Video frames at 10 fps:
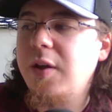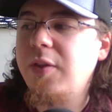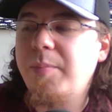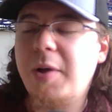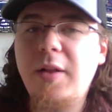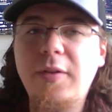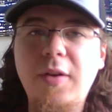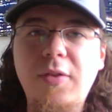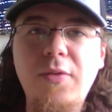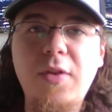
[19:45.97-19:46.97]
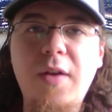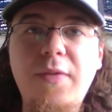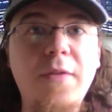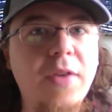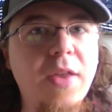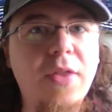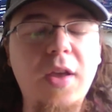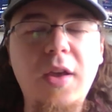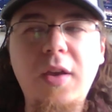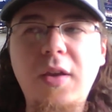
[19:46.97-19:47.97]
the politics of stuff, the V
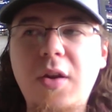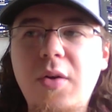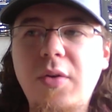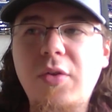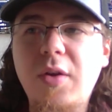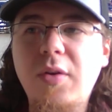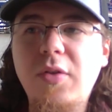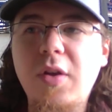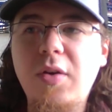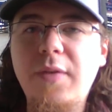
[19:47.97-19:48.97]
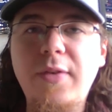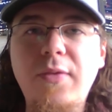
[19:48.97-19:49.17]
thing, et cetera, et cetera.